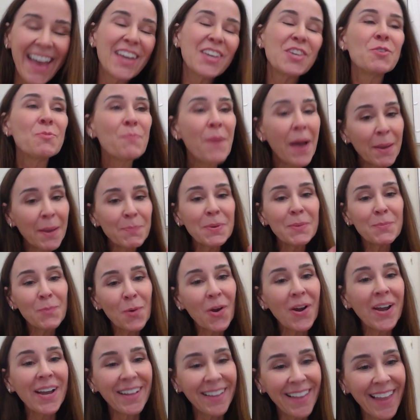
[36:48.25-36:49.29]
you might be
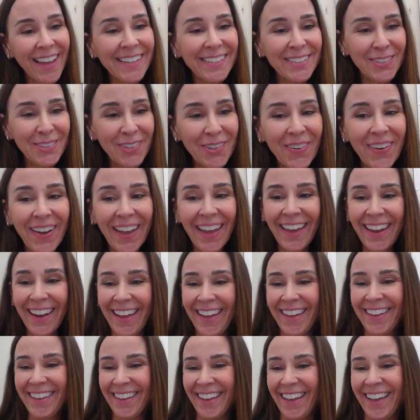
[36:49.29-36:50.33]
more inclined to do
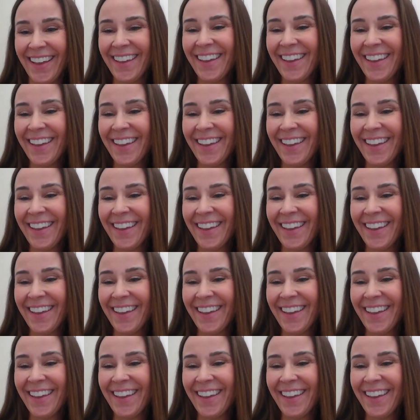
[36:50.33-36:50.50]
it.